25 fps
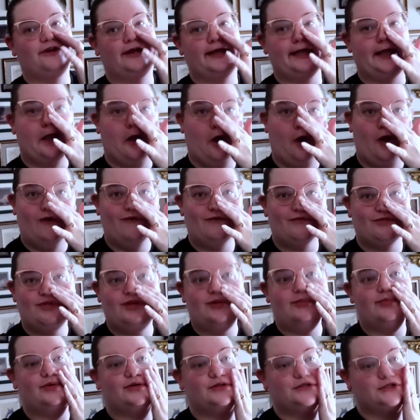I get home from the
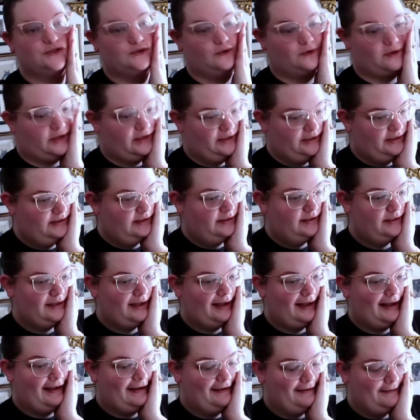bookstore.
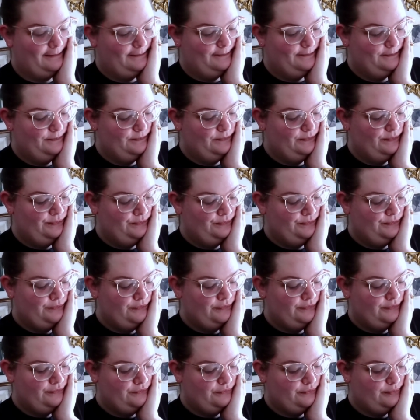
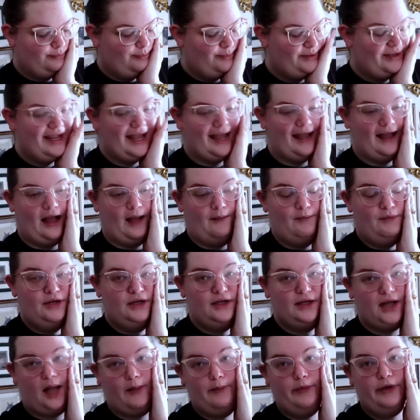But yeah, I'm
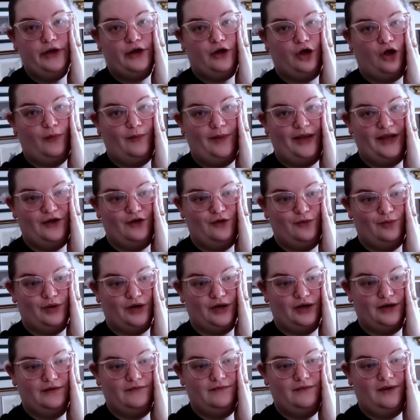gonna call my
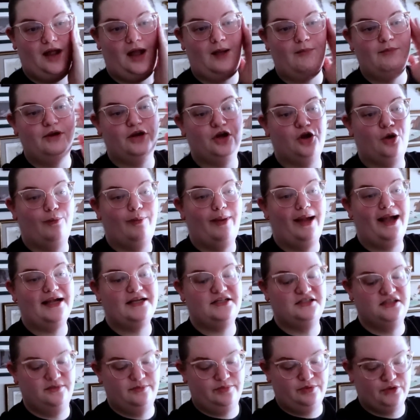Uber. I'm gonna go back
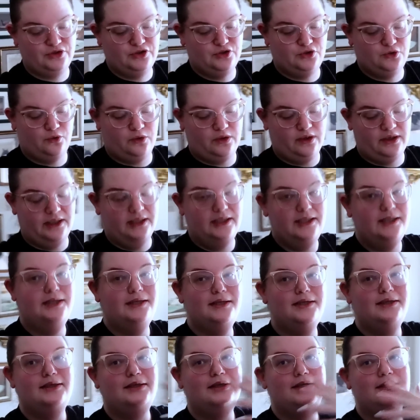to the bookstore.
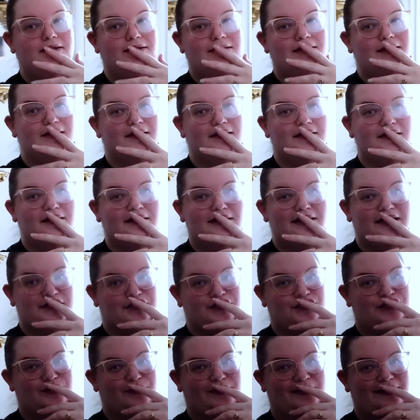
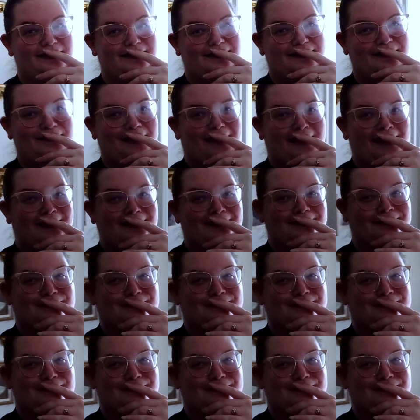Let's do it, okay?